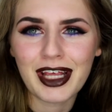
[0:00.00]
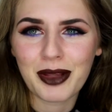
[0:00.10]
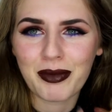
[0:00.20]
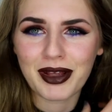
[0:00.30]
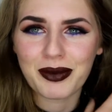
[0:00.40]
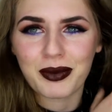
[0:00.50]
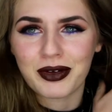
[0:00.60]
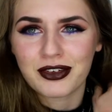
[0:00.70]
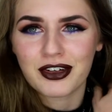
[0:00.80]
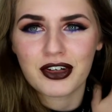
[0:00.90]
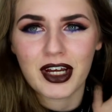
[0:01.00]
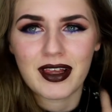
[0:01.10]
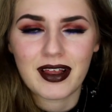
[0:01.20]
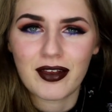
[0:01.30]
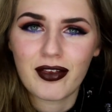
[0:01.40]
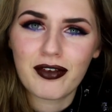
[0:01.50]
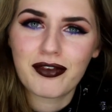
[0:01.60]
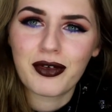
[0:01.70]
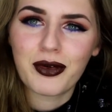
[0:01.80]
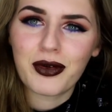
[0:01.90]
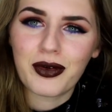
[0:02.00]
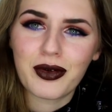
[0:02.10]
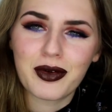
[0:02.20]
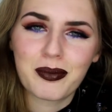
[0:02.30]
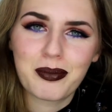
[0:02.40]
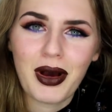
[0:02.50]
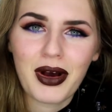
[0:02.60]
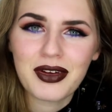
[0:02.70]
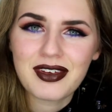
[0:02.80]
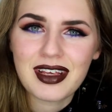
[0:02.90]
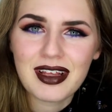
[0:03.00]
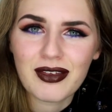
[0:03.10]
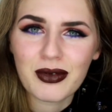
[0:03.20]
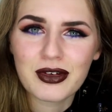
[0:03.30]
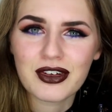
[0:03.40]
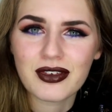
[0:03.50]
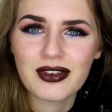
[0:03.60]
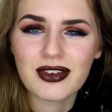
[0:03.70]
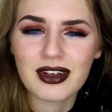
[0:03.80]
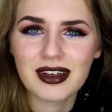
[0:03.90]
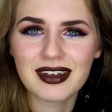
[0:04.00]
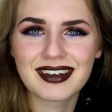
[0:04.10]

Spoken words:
You might want to try this for parties or just